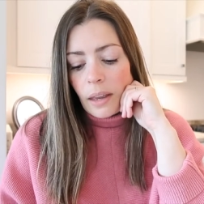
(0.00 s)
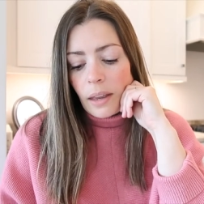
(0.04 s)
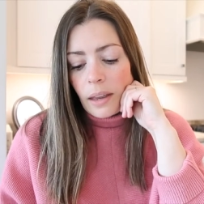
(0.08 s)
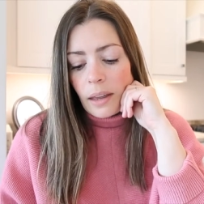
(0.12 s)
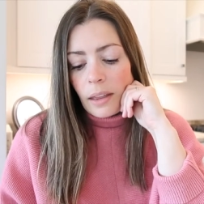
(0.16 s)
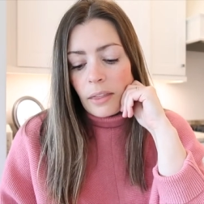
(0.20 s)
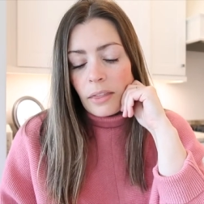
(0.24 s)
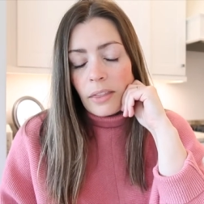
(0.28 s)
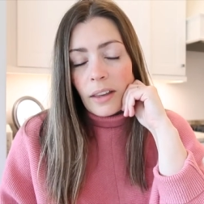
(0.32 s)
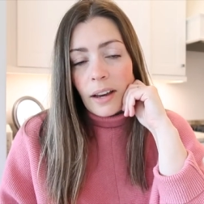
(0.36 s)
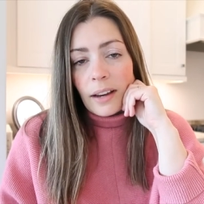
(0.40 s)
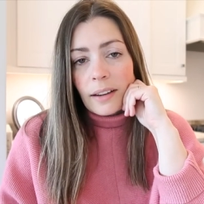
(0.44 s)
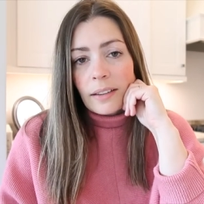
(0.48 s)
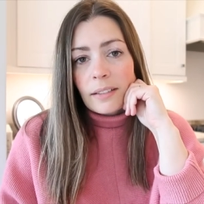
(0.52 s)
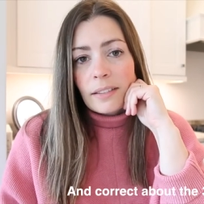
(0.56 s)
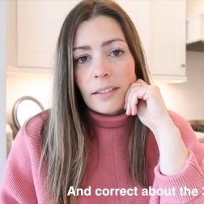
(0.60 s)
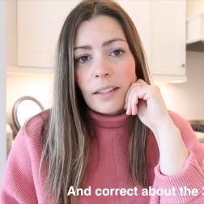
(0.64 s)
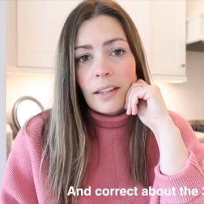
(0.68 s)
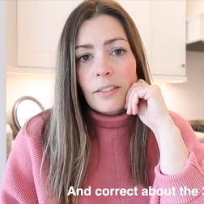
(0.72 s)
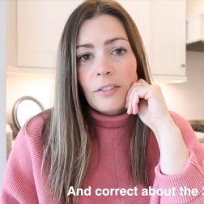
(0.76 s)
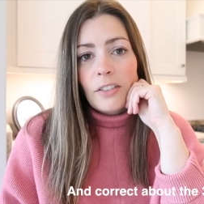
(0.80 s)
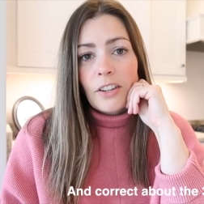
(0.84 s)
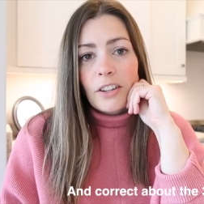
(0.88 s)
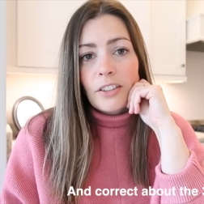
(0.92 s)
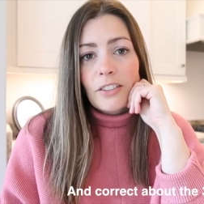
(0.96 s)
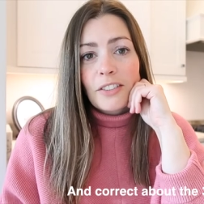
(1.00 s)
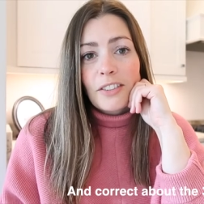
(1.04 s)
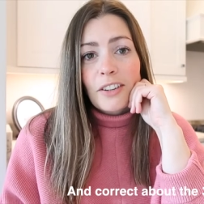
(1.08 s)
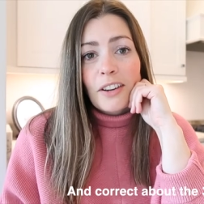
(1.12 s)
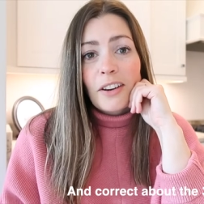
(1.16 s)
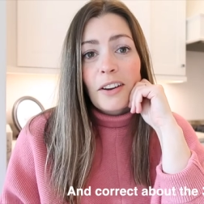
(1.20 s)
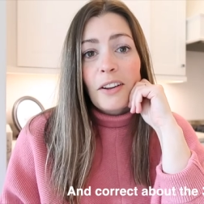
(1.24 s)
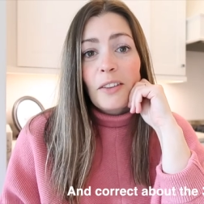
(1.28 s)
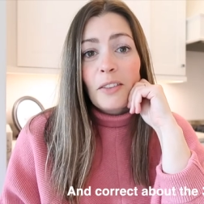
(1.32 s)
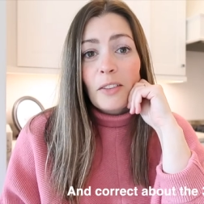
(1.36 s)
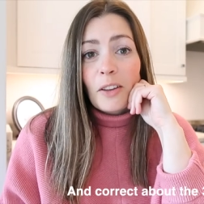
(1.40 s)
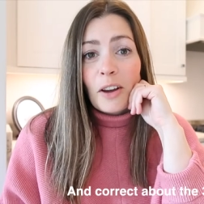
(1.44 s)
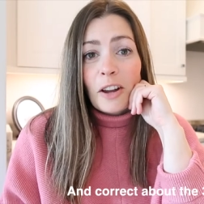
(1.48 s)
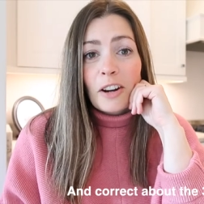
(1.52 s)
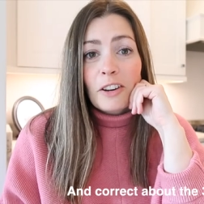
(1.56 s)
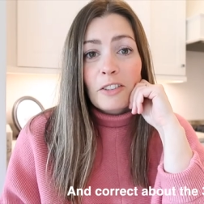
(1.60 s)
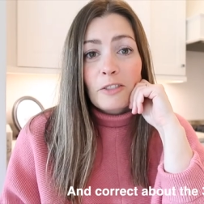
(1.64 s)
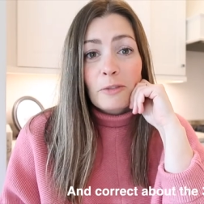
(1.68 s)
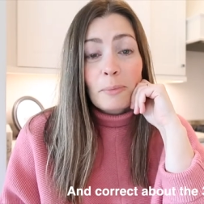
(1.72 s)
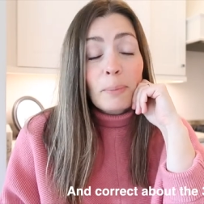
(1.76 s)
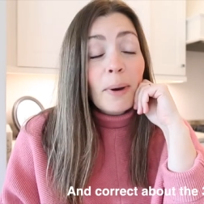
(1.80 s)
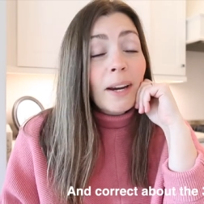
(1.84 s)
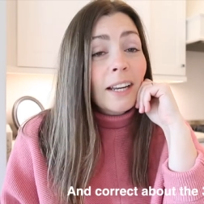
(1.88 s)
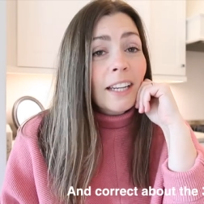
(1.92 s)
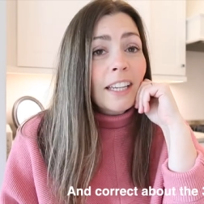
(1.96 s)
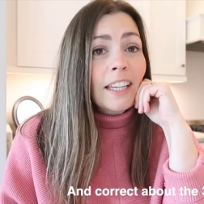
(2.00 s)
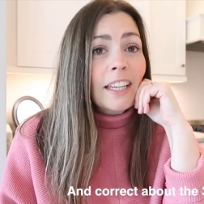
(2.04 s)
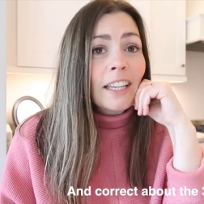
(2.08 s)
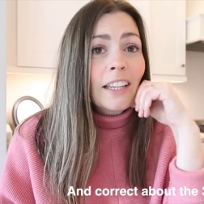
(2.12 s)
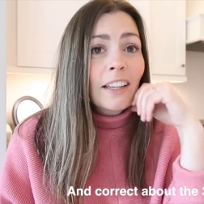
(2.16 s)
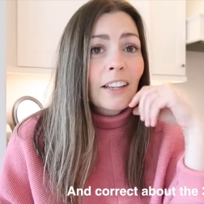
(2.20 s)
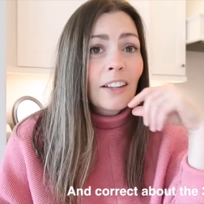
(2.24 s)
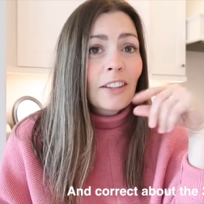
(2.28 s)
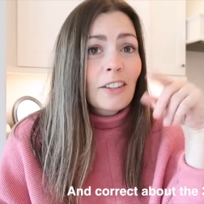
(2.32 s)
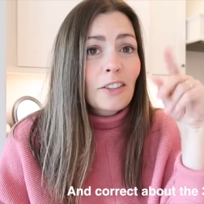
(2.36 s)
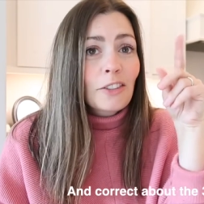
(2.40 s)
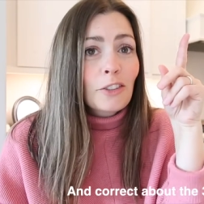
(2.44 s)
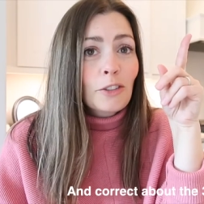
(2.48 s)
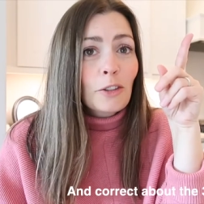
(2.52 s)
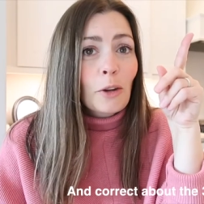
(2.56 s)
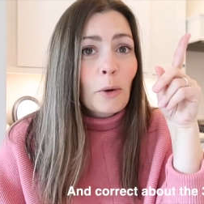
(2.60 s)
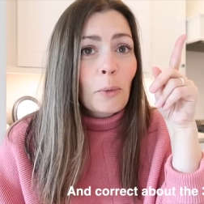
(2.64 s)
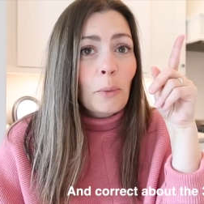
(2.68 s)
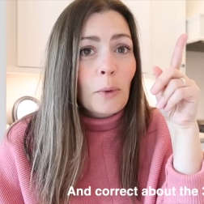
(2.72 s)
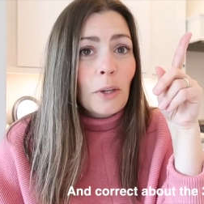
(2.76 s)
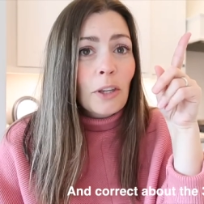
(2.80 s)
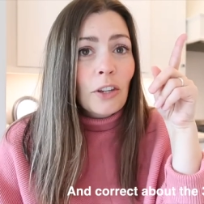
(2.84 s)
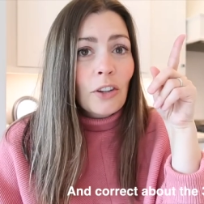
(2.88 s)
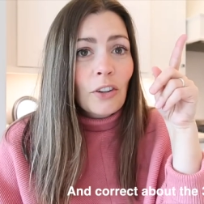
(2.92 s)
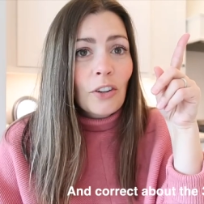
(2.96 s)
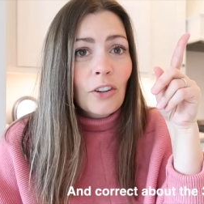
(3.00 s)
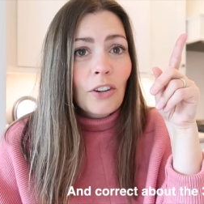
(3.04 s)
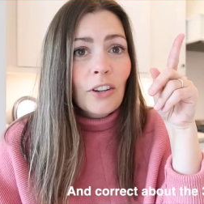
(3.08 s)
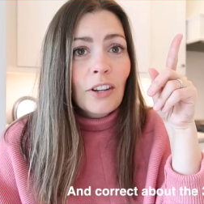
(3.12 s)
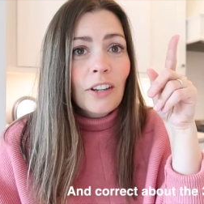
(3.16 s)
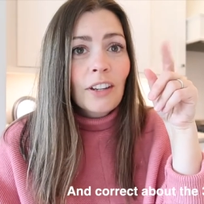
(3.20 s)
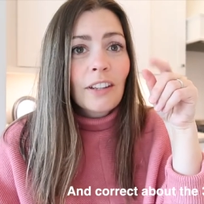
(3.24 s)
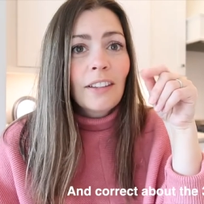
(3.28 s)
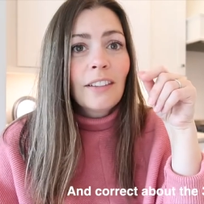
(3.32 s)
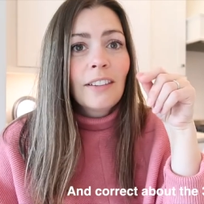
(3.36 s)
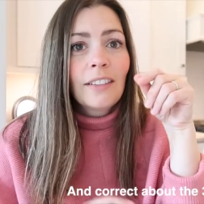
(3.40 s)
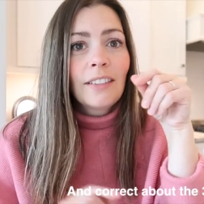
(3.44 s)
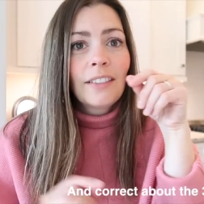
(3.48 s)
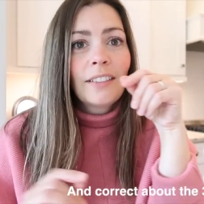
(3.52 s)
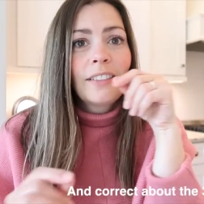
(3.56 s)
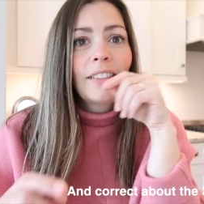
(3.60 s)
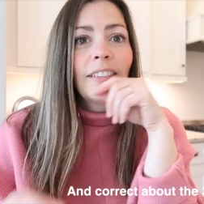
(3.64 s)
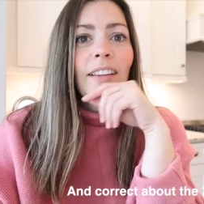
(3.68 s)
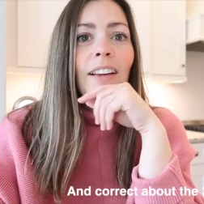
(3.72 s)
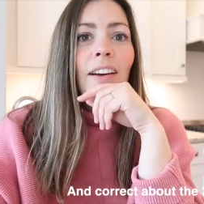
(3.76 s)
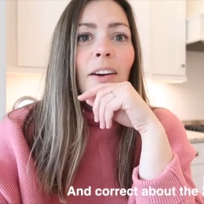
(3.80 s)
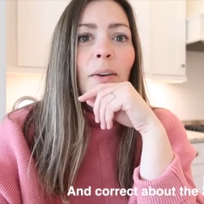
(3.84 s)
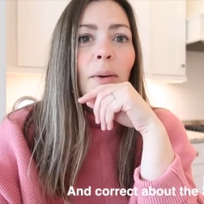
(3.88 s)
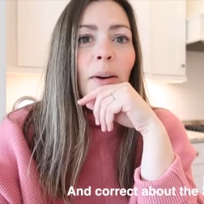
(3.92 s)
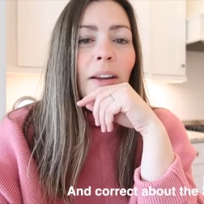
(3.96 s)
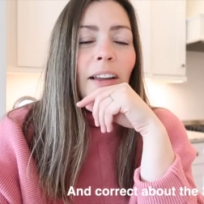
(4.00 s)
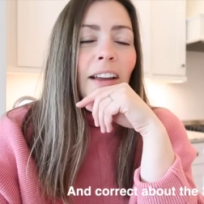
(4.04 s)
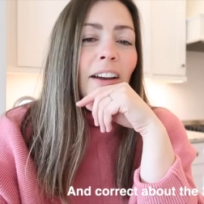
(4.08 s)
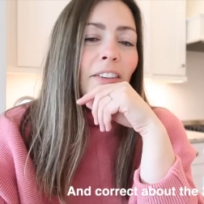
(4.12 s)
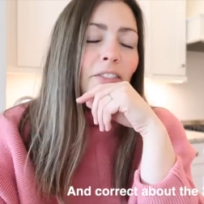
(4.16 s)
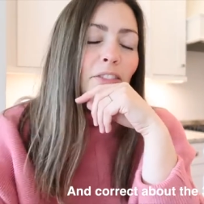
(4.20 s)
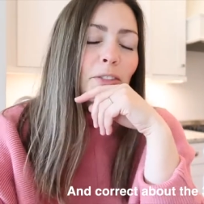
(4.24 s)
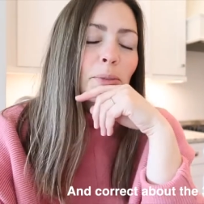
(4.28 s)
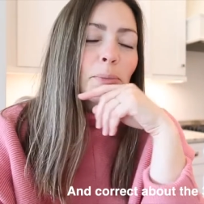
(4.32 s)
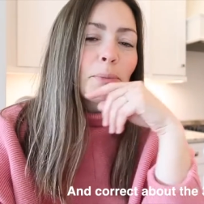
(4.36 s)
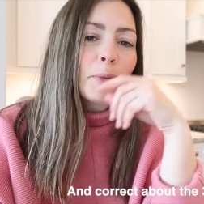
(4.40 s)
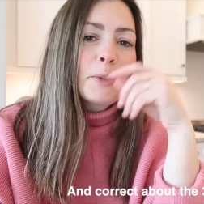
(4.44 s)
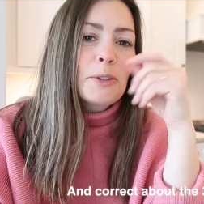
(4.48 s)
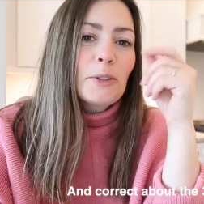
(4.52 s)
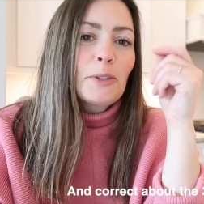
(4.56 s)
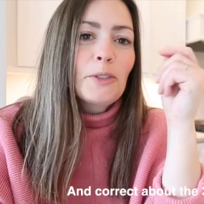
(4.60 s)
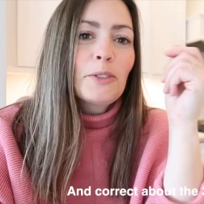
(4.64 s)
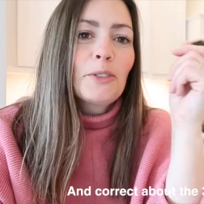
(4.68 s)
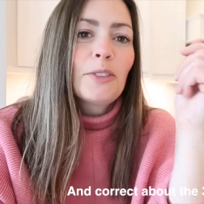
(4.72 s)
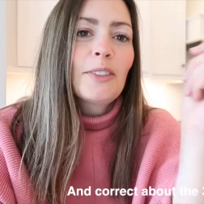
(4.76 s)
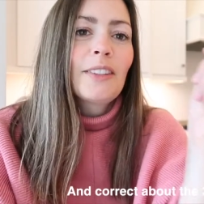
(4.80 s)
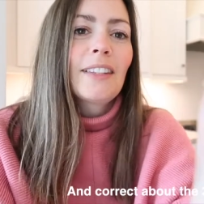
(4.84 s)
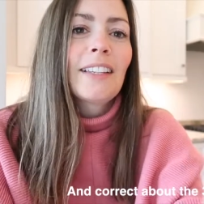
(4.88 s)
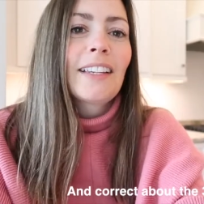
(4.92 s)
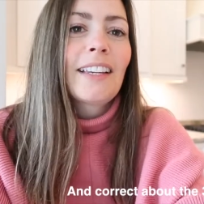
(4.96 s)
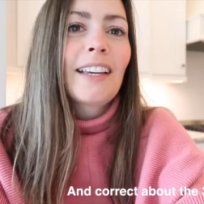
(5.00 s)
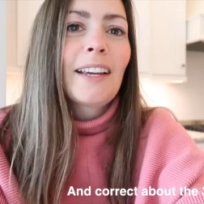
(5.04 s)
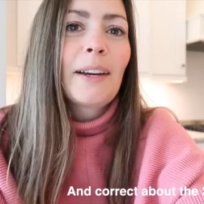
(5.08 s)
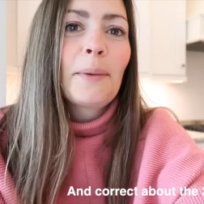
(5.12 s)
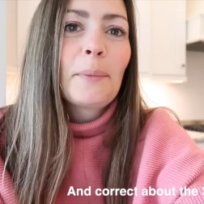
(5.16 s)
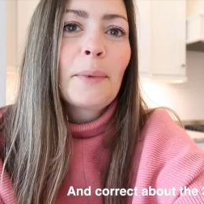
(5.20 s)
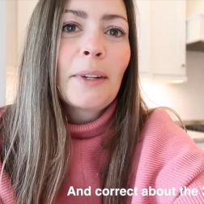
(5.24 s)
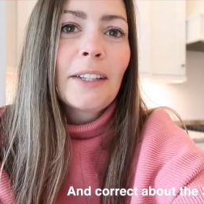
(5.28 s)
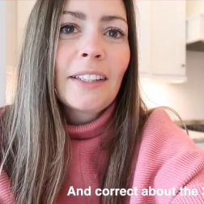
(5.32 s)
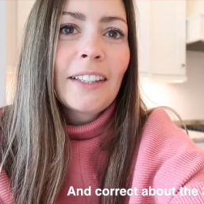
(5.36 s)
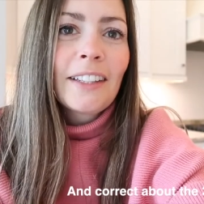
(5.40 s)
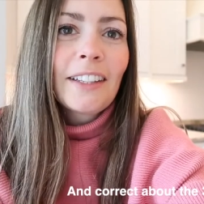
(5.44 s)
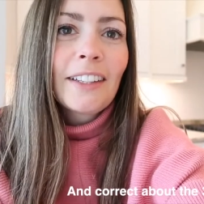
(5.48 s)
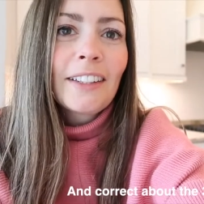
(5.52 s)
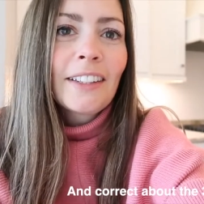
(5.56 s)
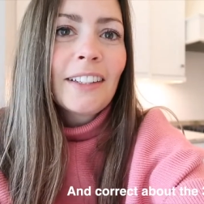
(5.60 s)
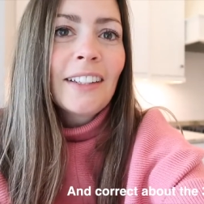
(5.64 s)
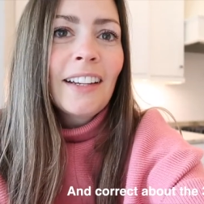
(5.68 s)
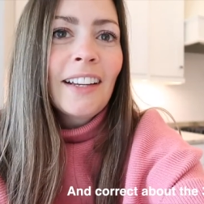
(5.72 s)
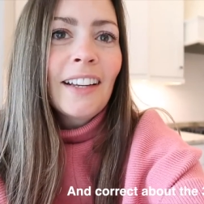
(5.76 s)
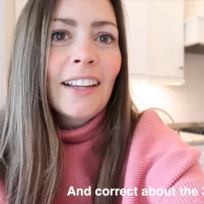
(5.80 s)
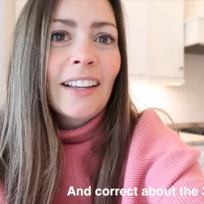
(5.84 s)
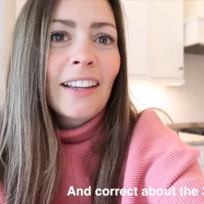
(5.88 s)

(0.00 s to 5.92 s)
And that saved us a lot of money, so we could, now I have to move the camera here,